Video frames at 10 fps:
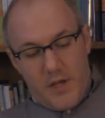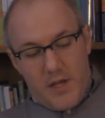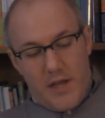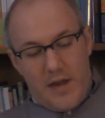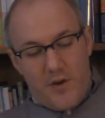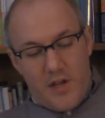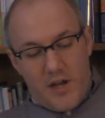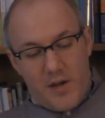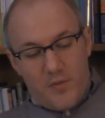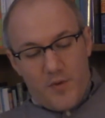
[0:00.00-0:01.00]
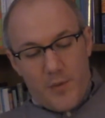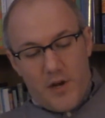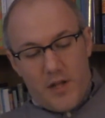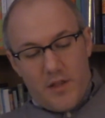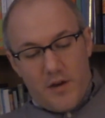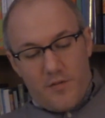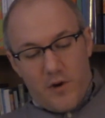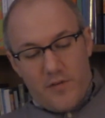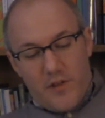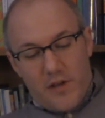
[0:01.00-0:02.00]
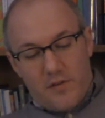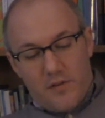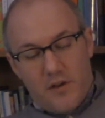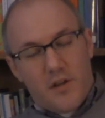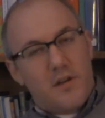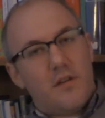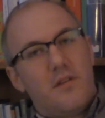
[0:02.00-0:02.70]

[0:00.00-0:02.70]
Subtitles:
Everything comes from God, therefore everything is good.